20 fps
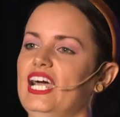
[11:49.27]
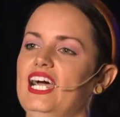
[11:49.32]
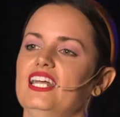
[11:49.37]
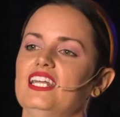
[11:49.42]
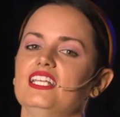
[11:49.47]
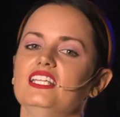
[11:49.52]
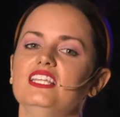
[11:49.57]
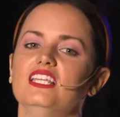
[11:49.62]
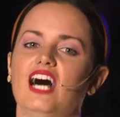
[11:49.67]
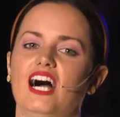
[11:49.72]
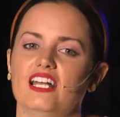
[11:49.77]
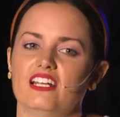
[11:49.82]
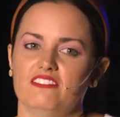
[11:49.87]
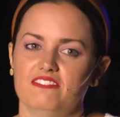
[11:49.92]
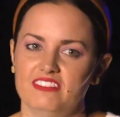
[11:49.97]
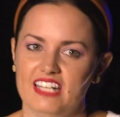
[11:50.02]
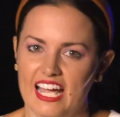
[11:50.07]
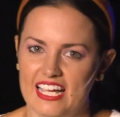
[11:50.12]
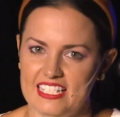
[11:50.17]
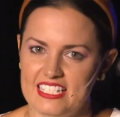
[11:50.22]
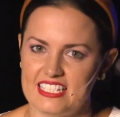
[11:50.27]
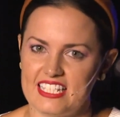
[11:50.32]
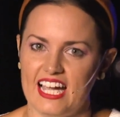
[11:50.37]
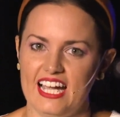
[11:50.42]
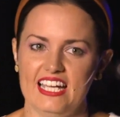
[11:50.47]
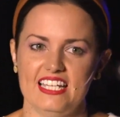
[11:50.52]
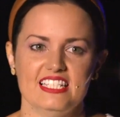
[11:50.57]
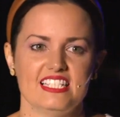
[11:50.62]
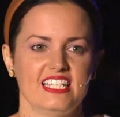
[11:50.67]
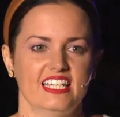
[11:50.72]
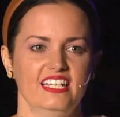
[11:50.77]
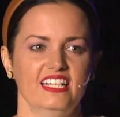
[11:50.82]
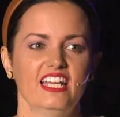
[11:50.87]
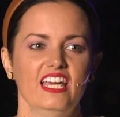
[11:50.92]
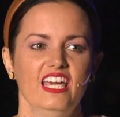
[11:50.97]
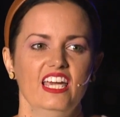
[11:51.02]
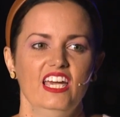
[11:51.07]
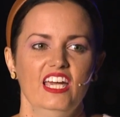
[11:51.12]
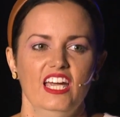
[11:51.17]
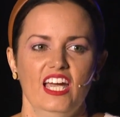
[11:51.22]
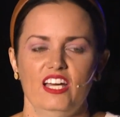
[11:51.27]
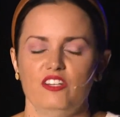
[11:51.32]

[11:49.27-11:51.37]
we had a lot of nice guys, and,